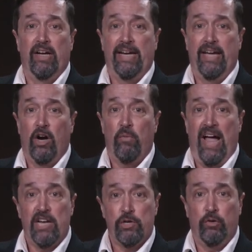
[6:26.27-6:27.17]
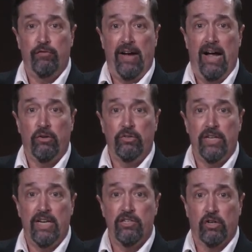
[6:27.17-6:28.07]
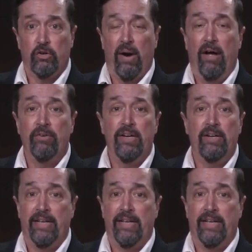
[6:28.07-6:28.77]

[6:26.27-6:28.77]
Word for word: again, our rational faculties are grounded,